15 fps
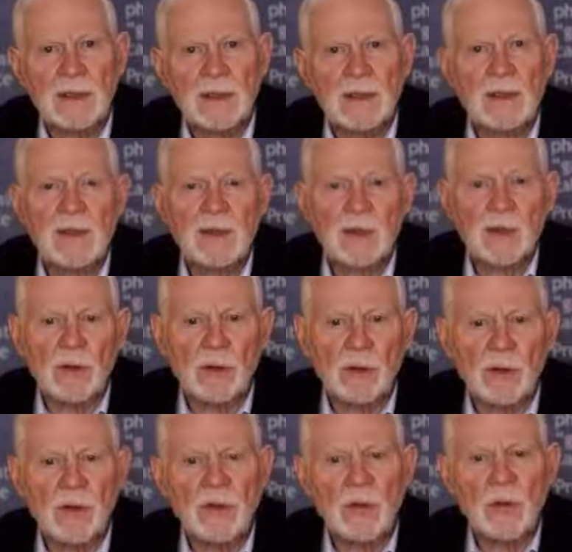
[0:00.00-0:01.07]
That's a
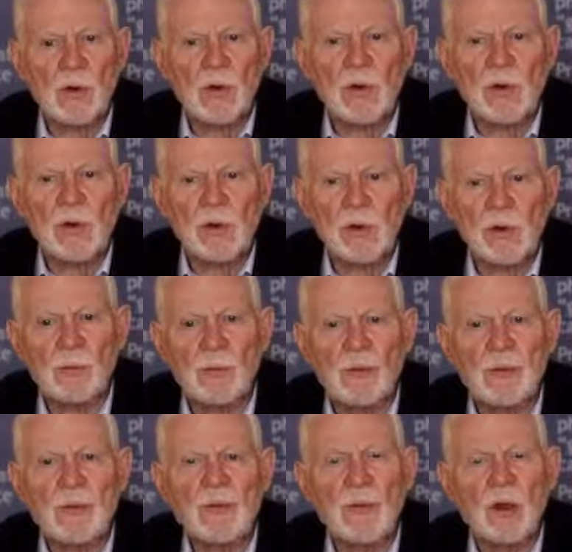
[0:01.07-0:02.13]
resource that
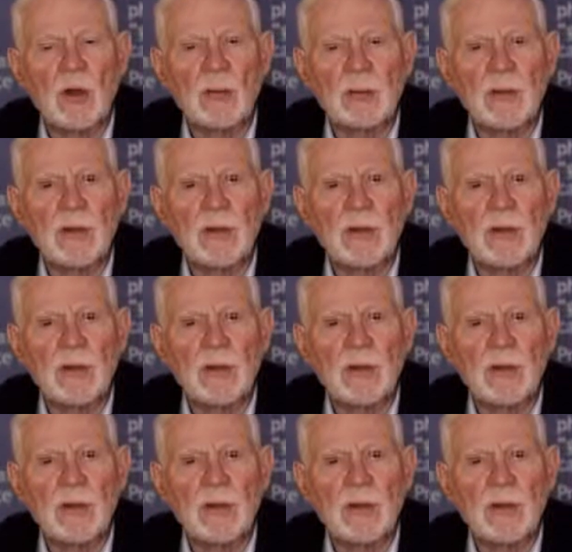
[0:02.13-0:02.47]
was developed